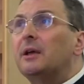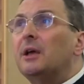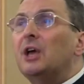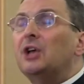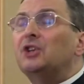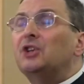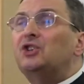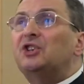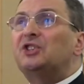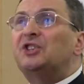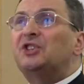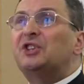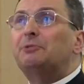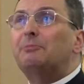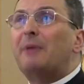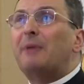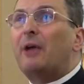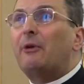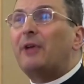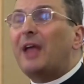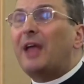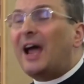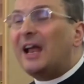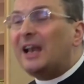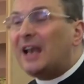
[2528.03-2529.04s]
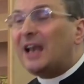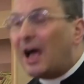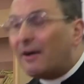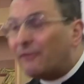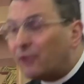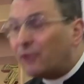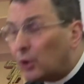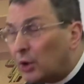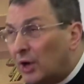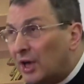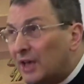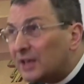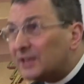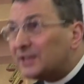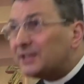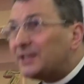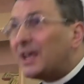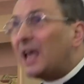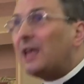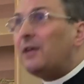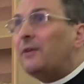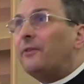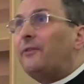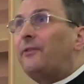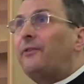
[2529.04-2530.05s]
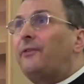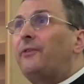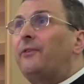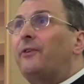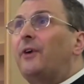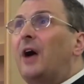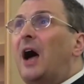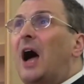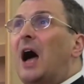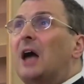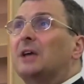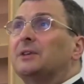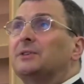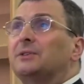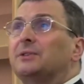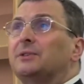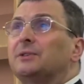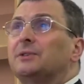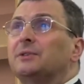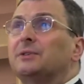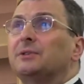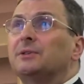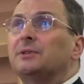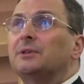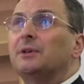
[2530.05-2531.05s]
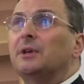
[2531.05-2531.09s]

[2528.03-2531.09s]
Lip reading: Jesus, Mary, I love you. Save us.